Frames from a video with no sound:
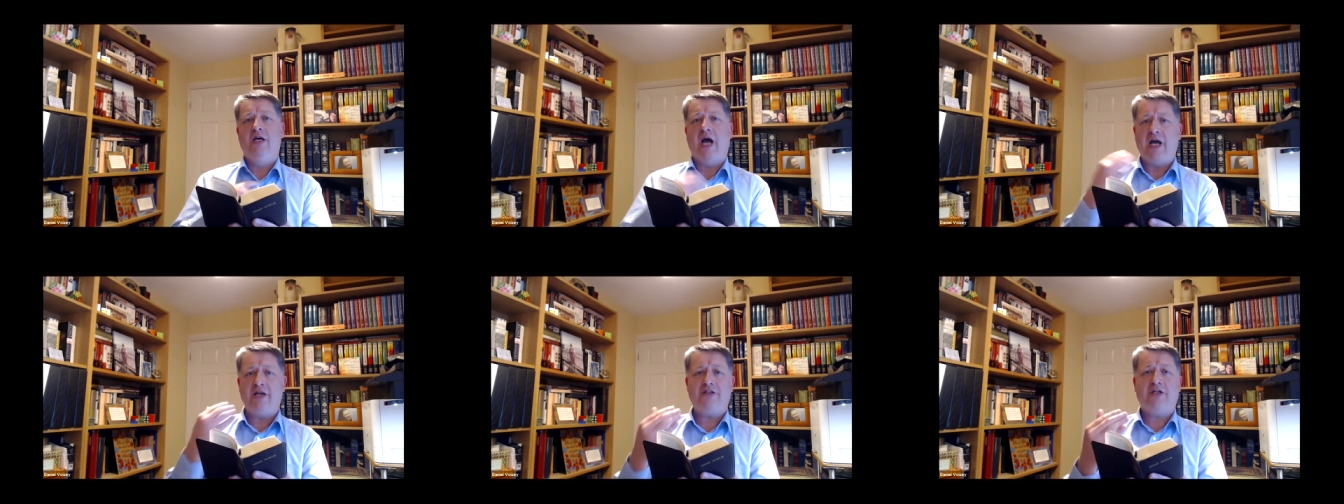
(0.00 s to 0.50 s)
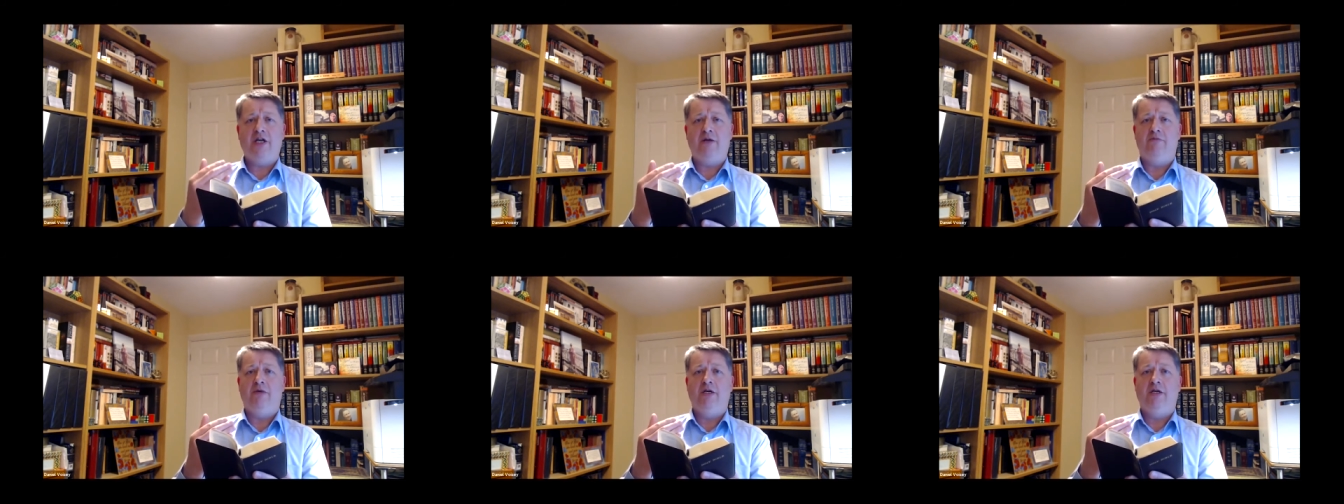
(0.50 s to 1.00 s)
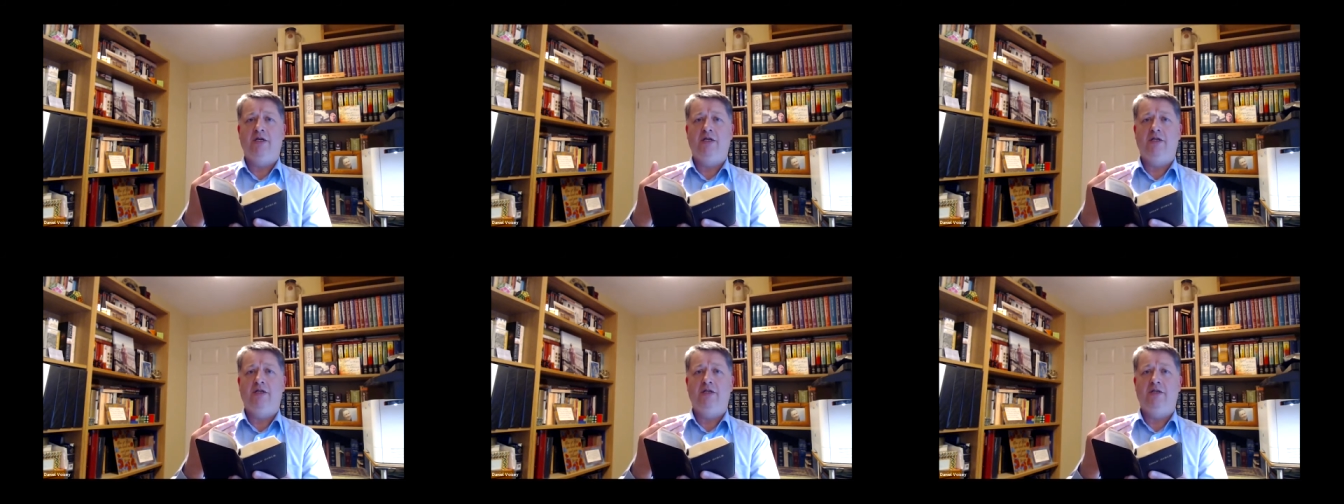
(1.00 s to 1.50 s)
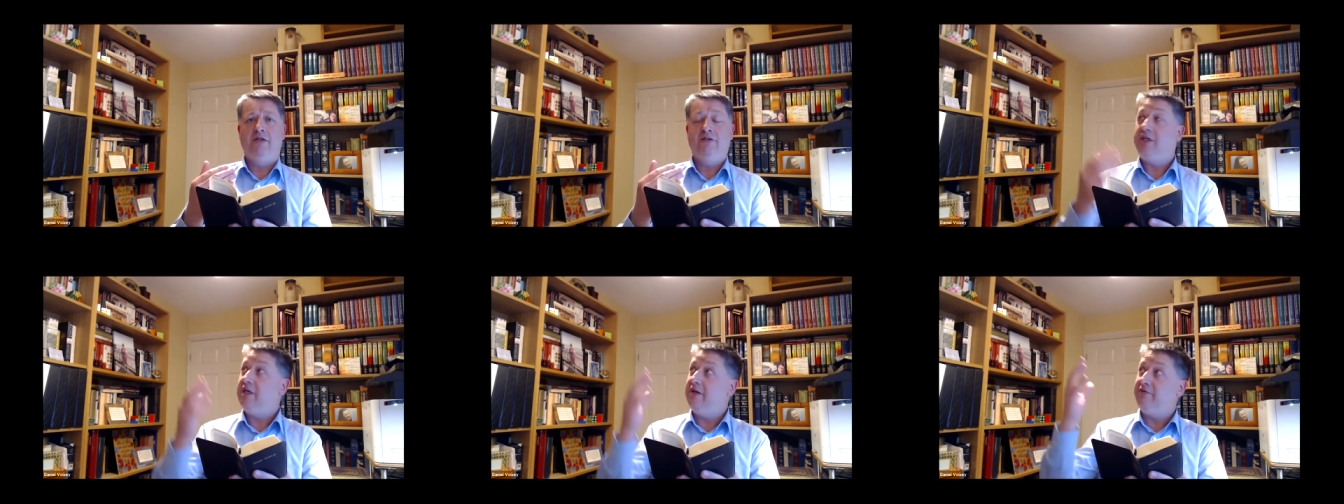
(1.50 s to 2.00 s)
Ask him
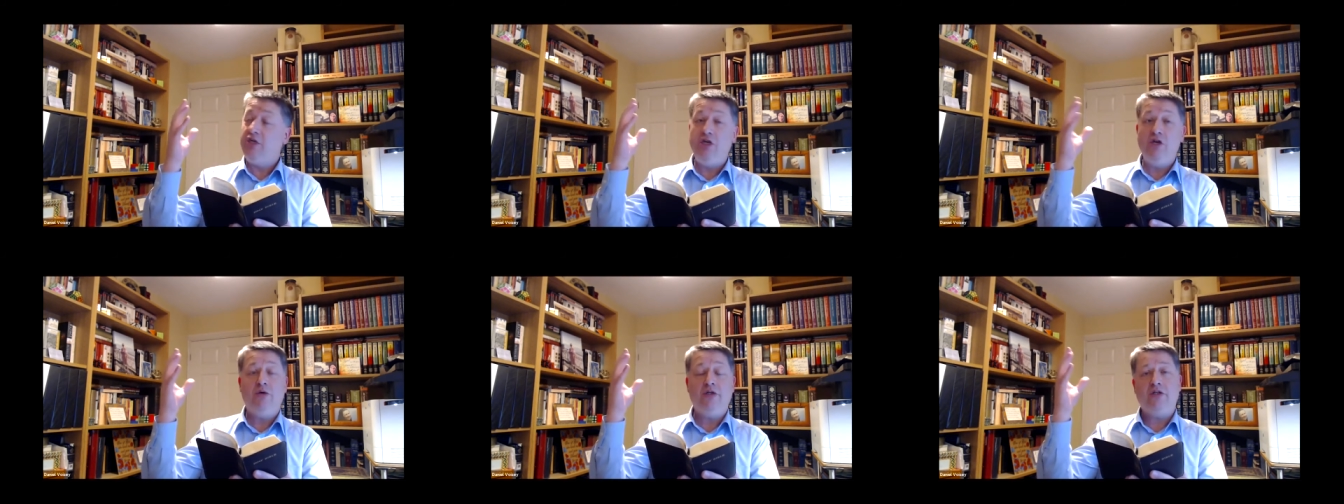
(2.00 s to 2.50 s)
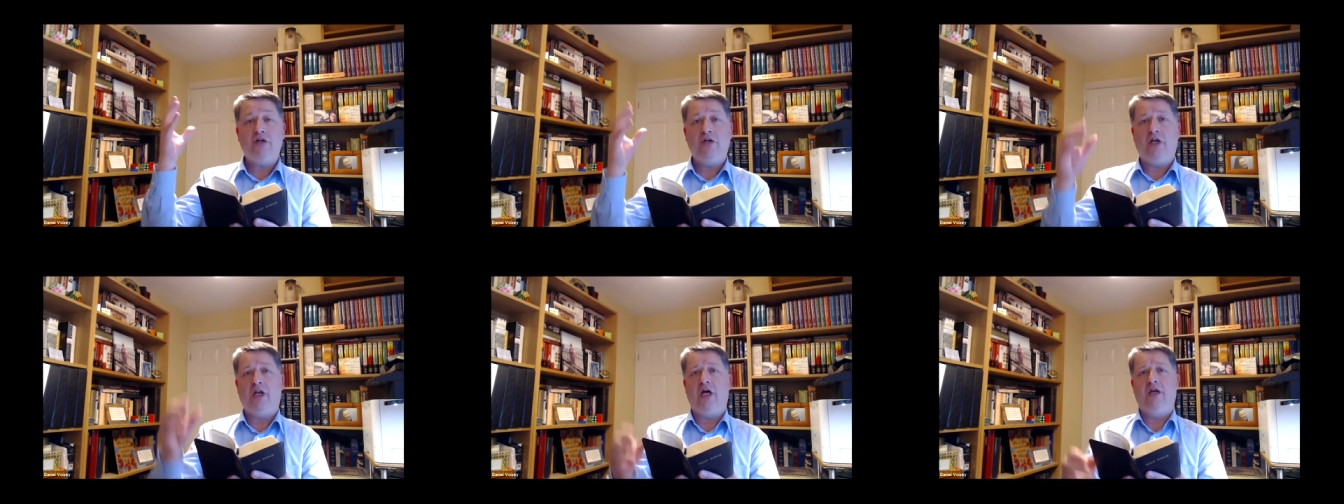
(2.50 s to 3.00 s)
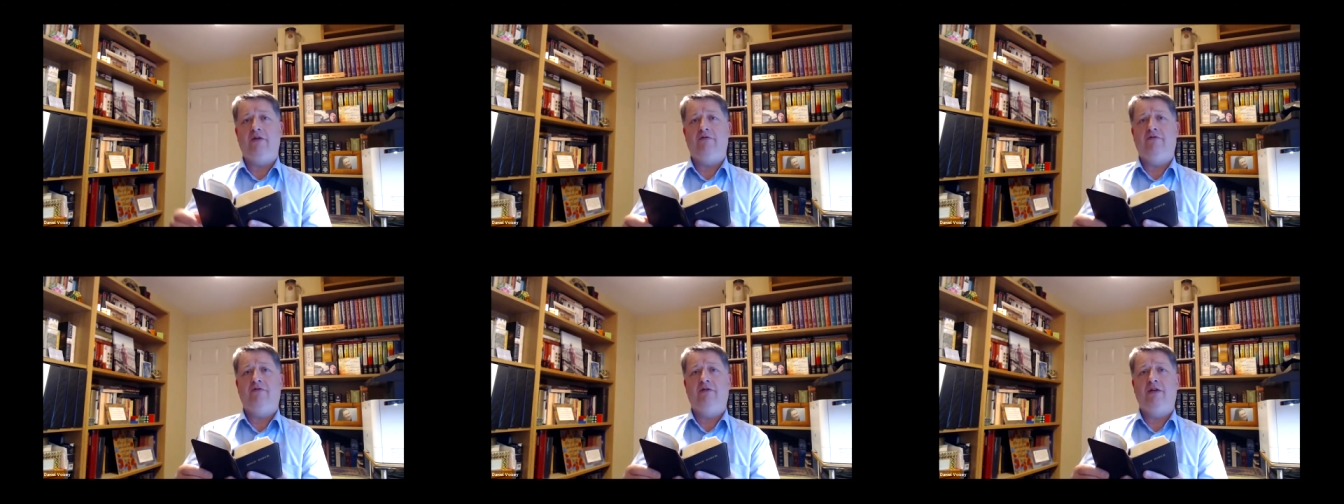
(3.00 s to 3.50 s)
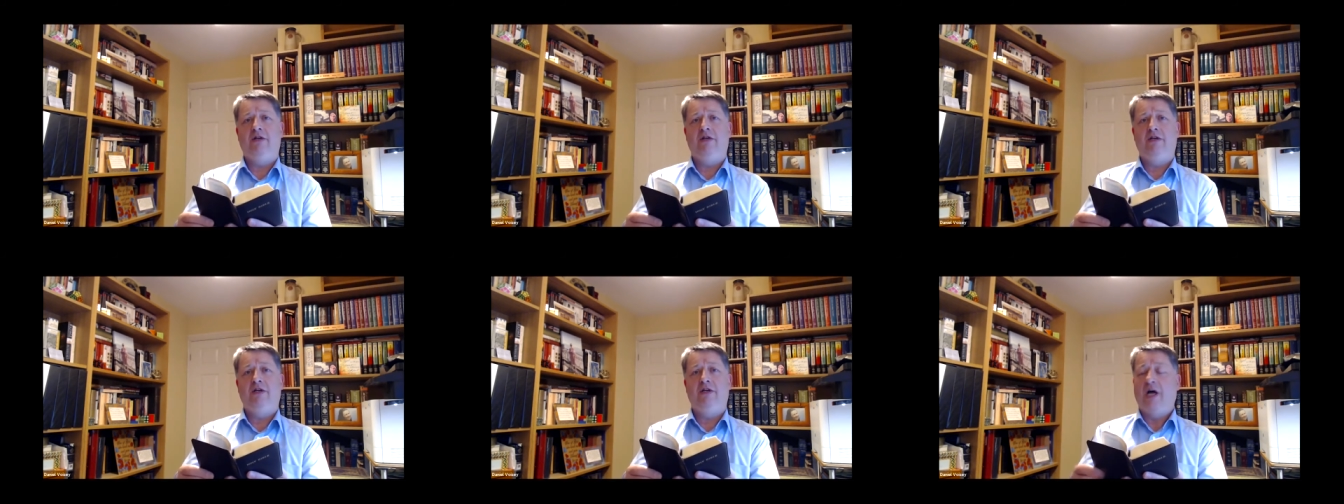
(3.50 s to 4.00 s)
to give to you eternal life.
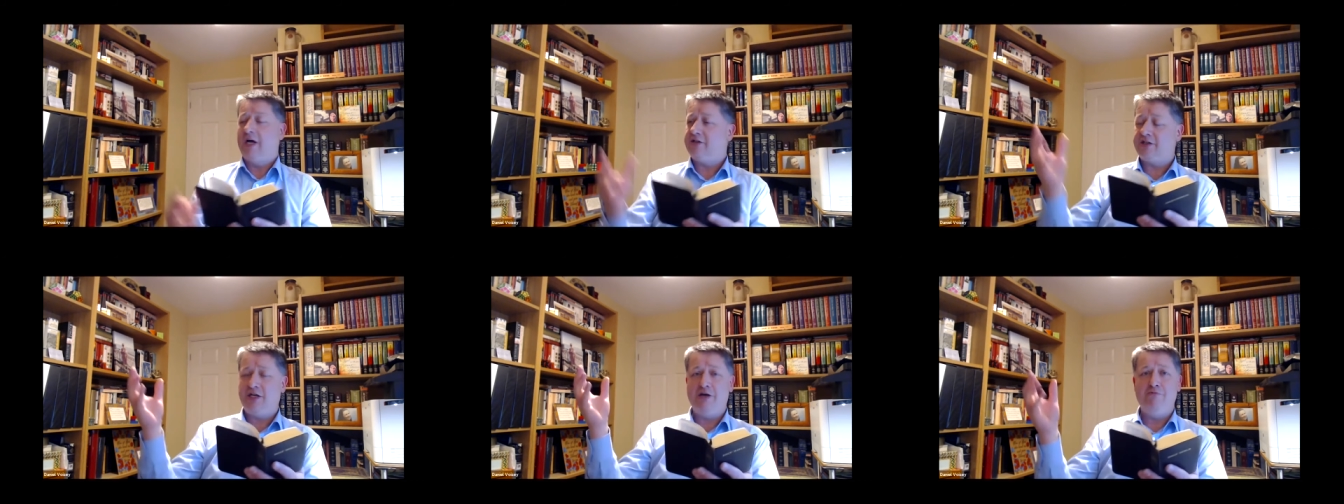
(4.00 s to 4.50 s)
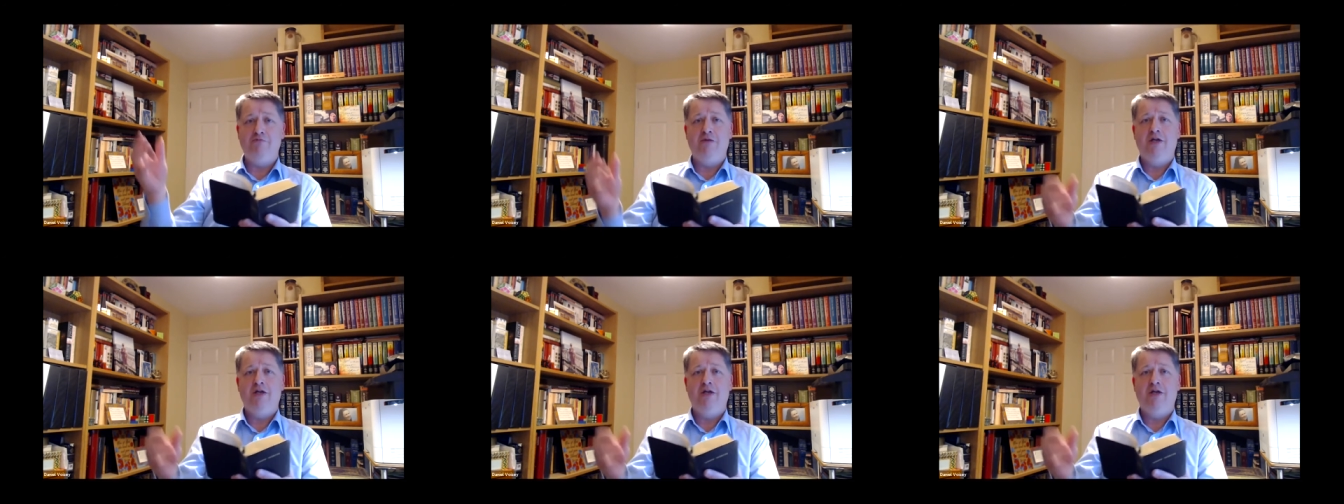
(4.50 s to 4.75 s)
Ask him